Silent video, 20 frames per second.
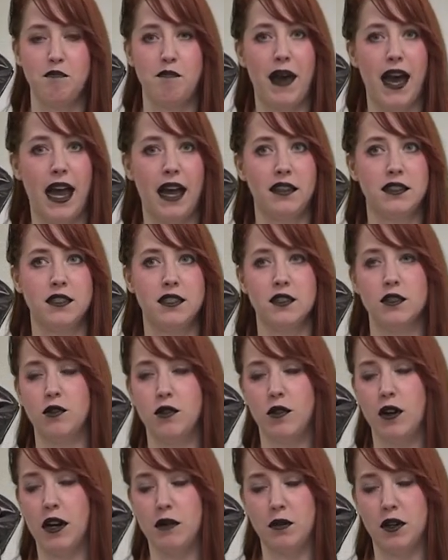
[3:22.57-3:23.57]
bats,
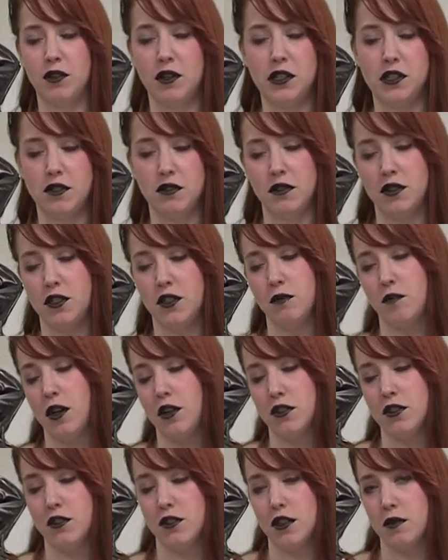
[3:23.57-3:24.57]
or I'm going to assume
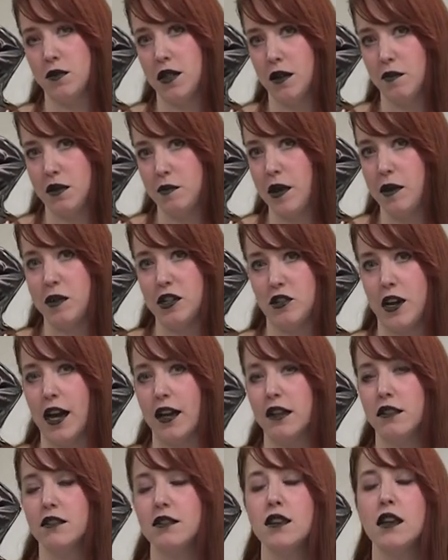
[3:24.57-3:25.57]
also sometimes maybe
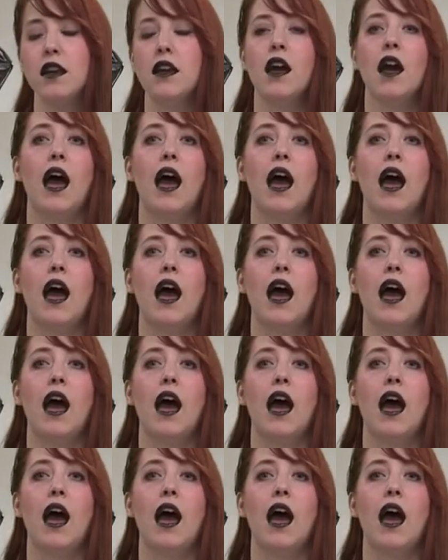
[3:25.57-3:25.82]
dragons,